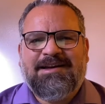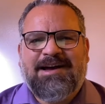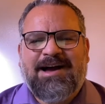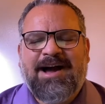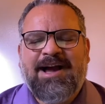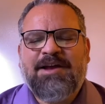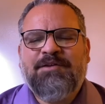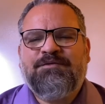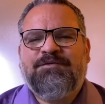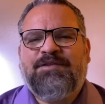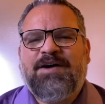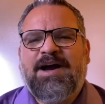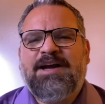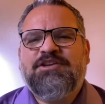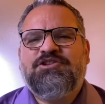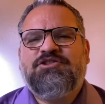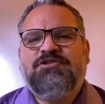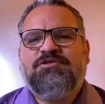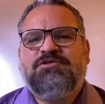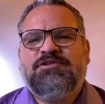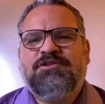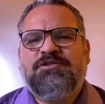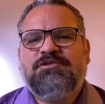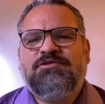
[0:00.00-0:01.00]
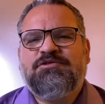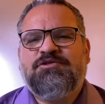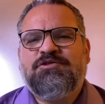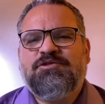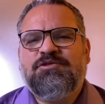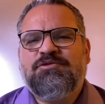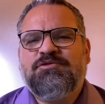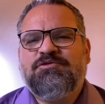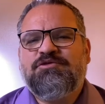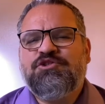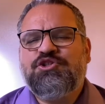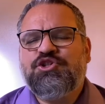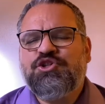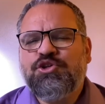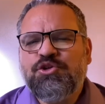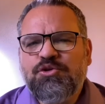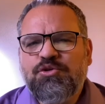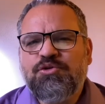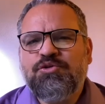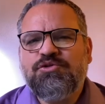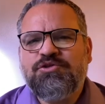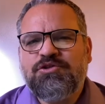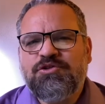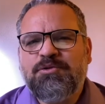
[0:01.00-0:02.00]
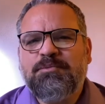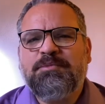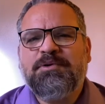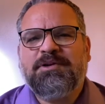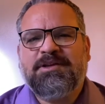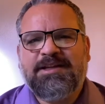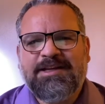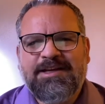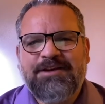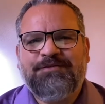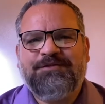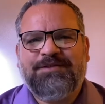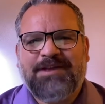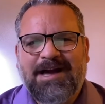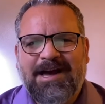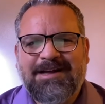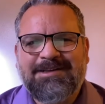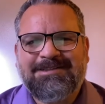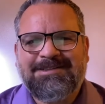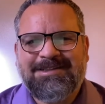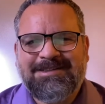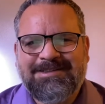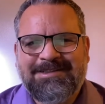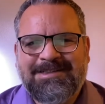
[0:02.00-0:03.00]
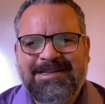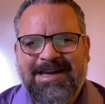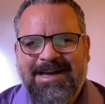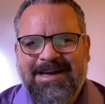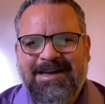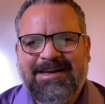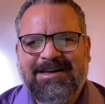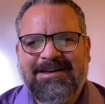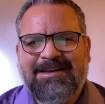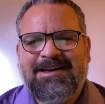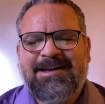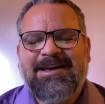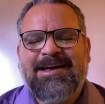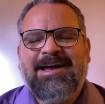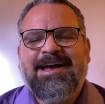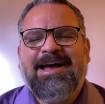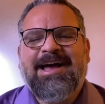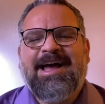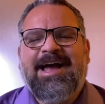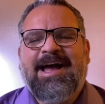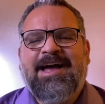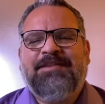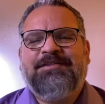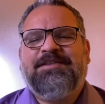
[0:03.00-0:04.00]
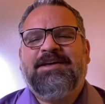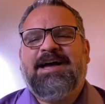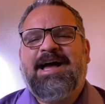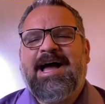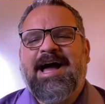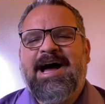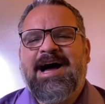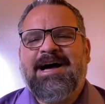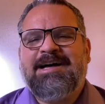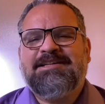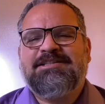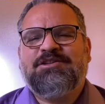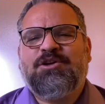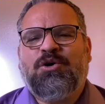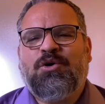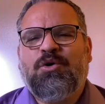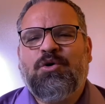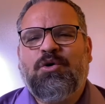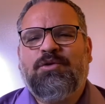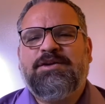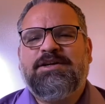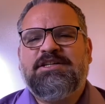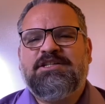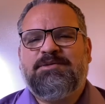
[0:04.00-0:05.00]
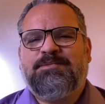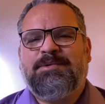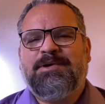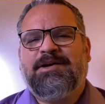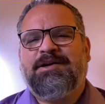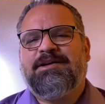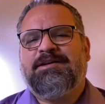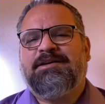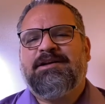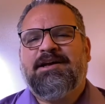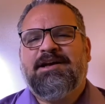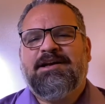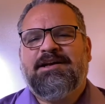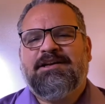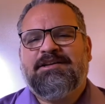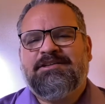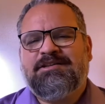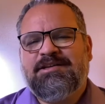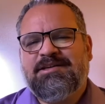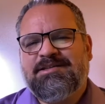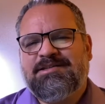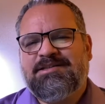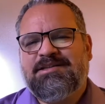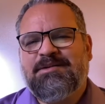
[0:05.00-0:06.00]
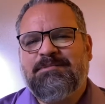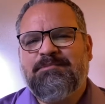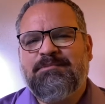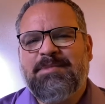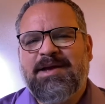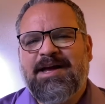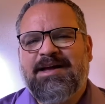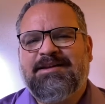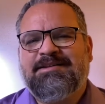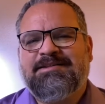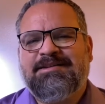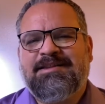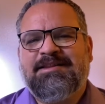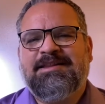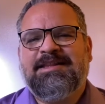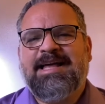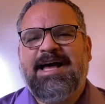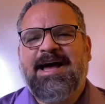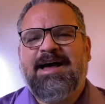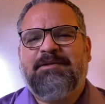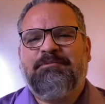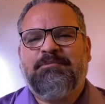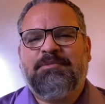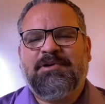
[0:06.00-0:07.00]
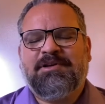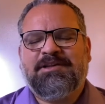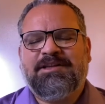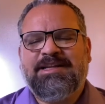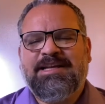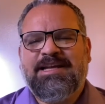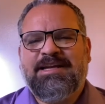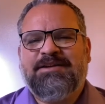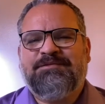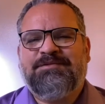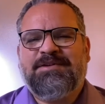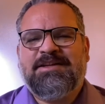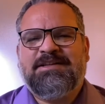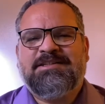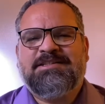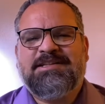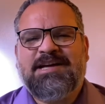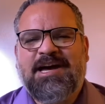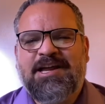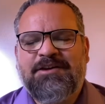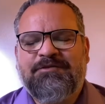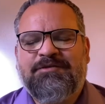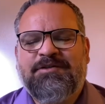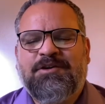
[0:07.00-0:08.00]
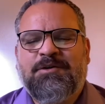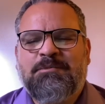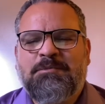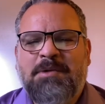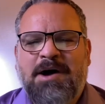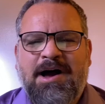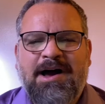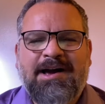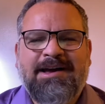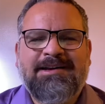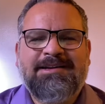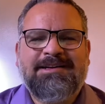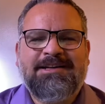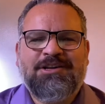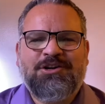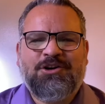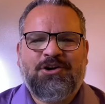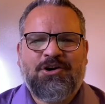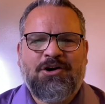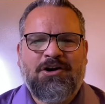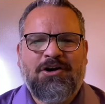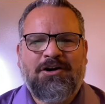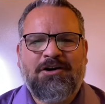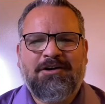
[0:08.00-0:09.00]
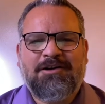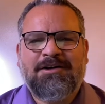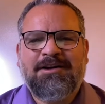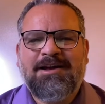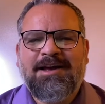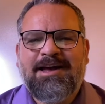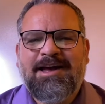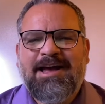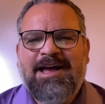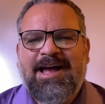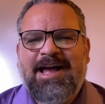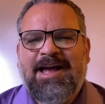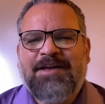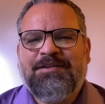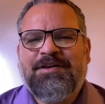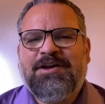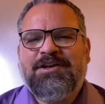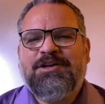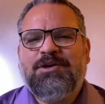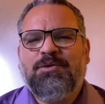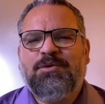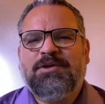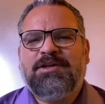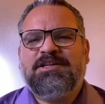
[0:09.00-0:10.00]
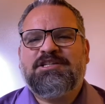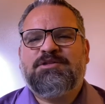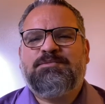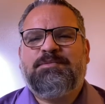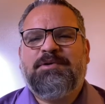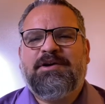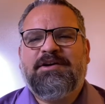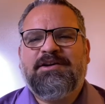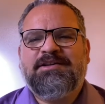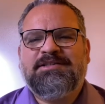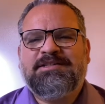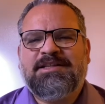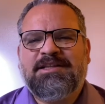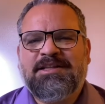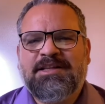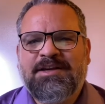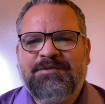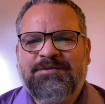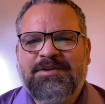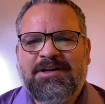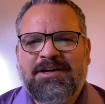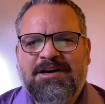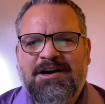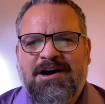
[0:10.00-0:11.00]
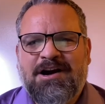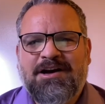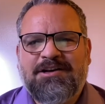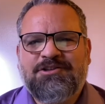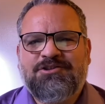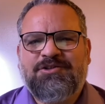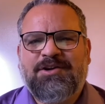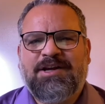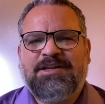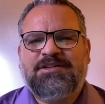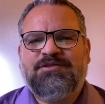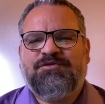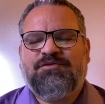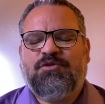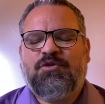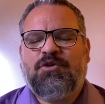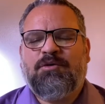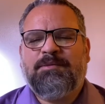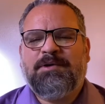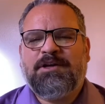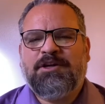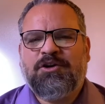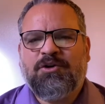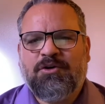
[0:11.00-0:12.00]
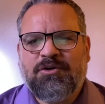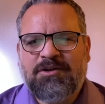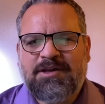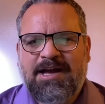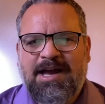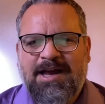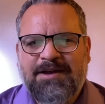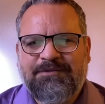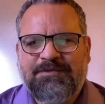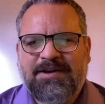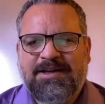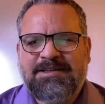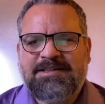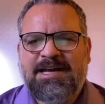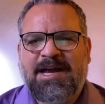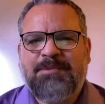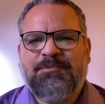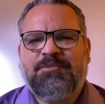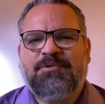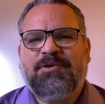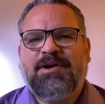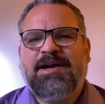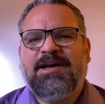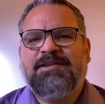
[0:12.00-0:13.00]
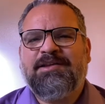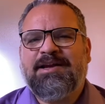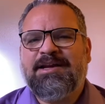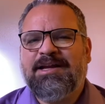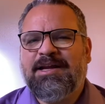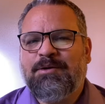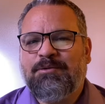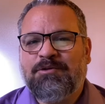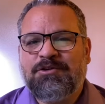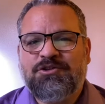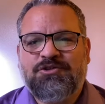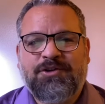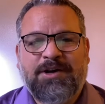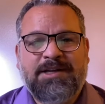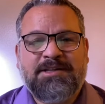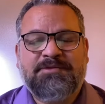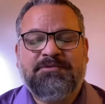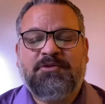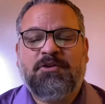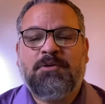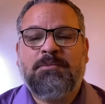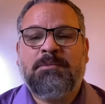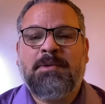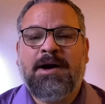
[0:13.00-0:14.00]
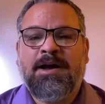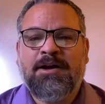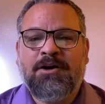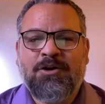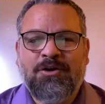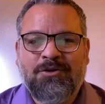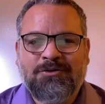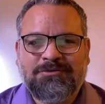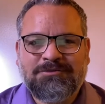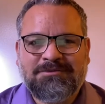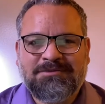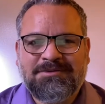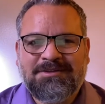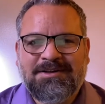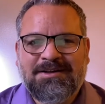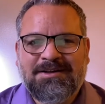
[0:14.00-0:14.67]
I invite you to, to choose to believe that today and to ask the Holy Spirit to cement that belief inside of your mind and your heart, and that you will experience the living God transforming your life as I pray that He will transform my own